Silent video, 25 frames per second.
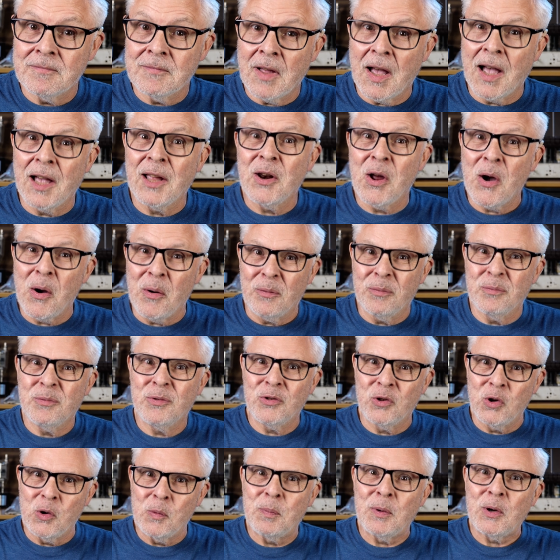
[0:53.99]
I know,
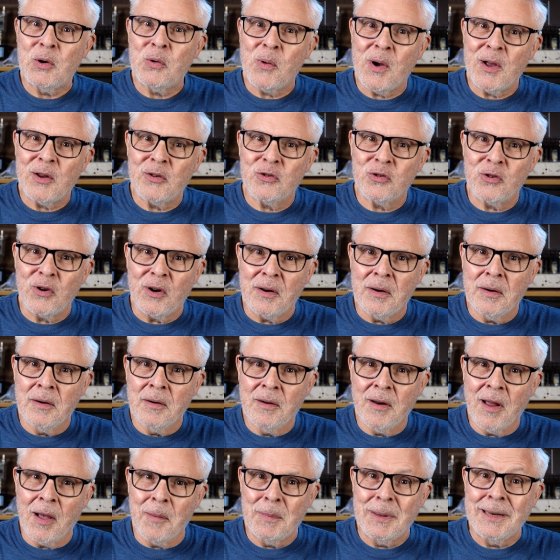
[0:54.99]
stupid question.
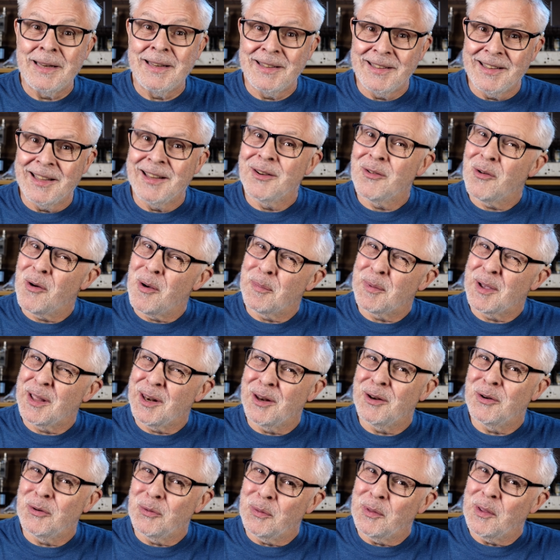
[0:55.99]
I mean, you know I'm going
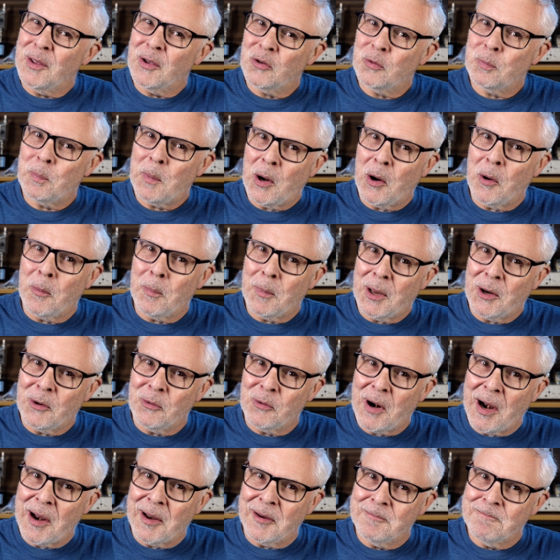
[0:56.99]
to do the experiment,
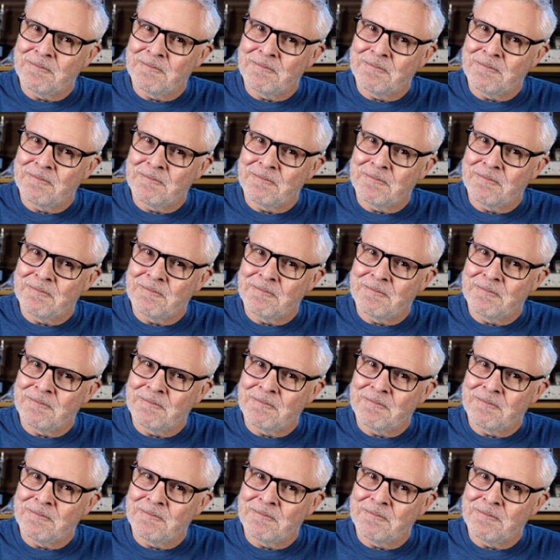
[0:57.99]
right?